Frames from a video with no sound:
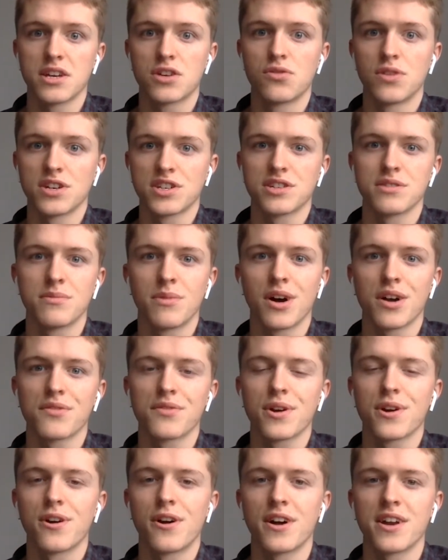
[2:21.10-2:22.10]
question mark
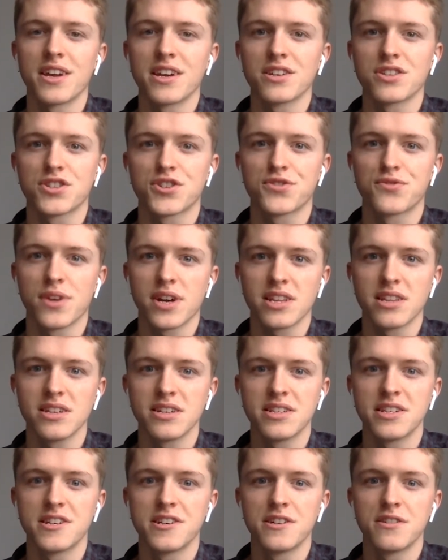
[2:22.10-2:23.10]
regarding
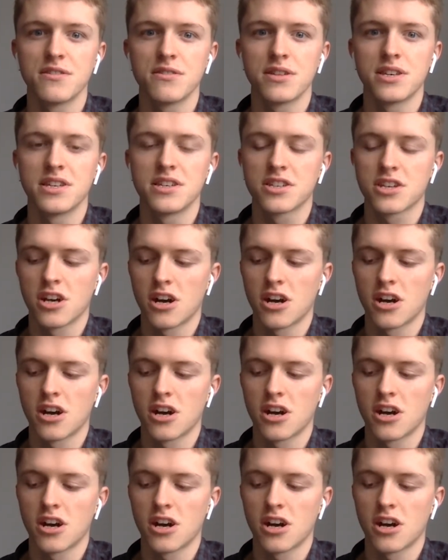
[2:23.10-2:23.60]
Strickland here. He's